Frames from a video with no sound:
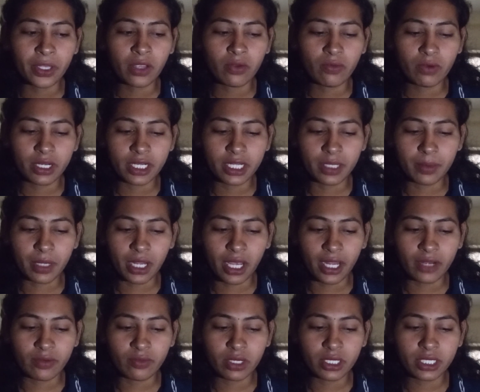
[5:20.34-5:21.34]
vertebra
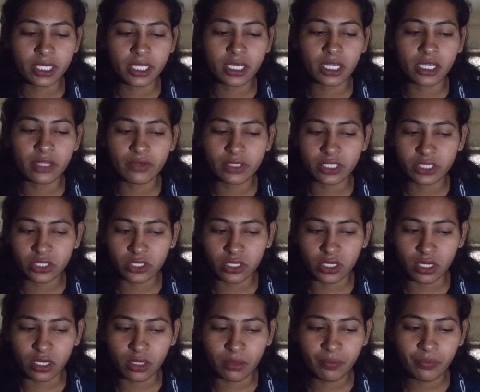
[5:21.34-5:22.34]
and vertically with
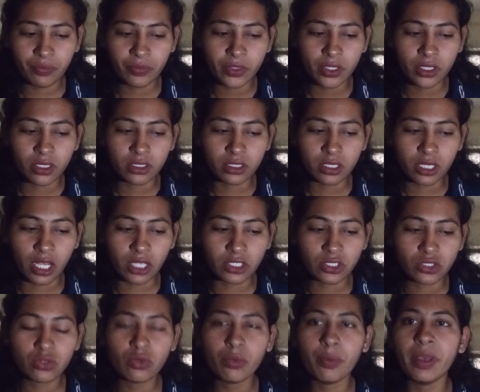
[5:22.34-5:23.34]
sternum. The
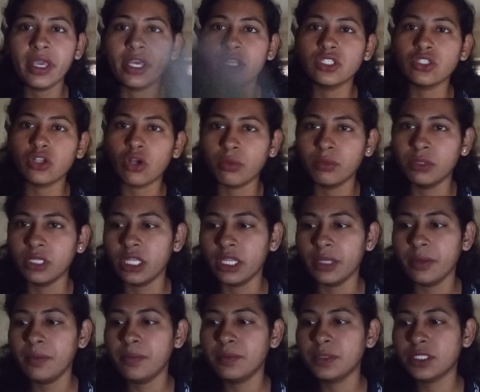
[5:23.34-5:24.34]
last two pairs of the
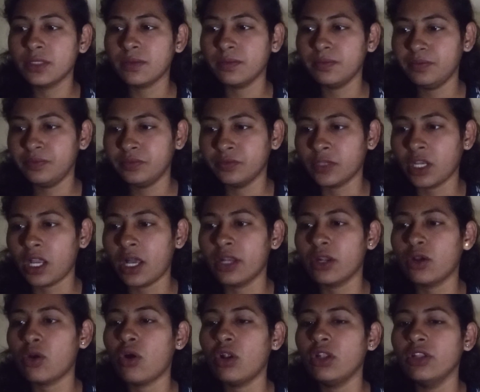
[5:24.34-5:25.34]
ribs are
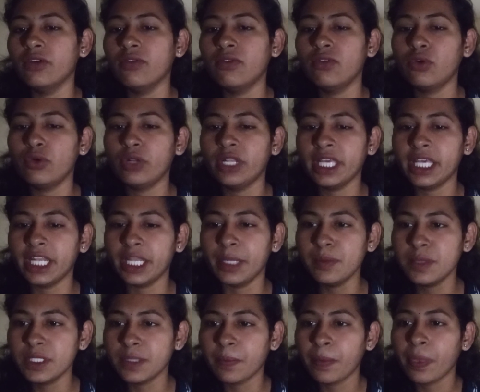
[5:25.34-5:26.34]
called the floating
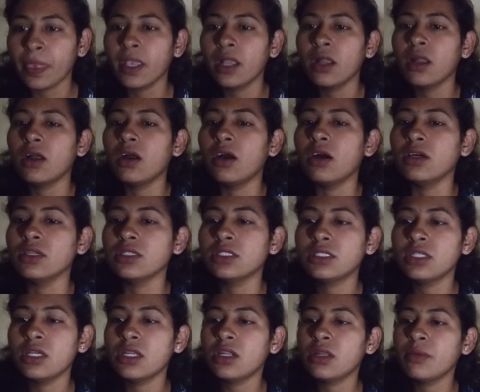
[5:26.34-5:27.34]
ribs.
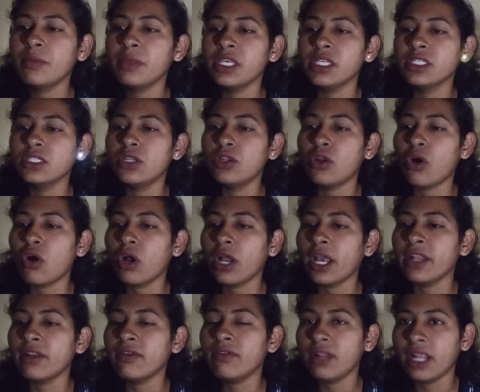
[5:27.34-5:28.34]
Sternum is a long
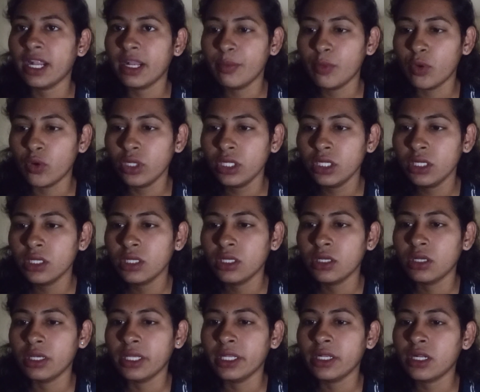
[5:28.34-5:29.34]
and flat bone.
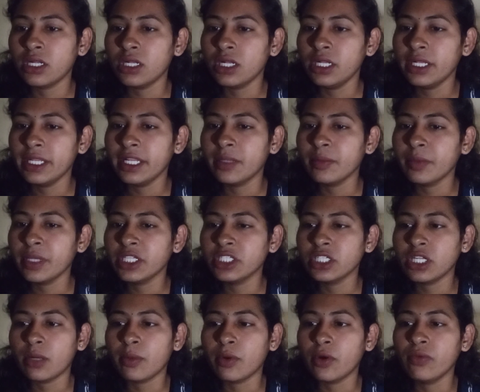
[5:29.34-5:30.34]
In adult, it
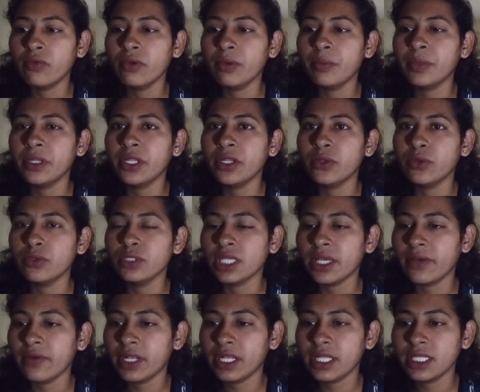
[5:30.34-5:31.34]
measures about 15 to
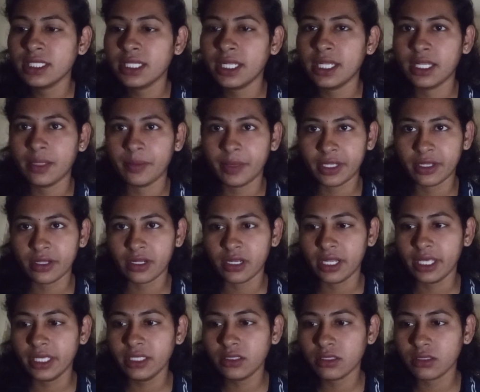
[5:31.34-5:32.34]
17 centimeter
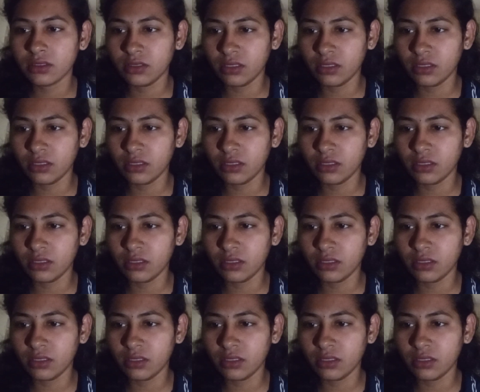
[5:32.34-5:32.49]
length,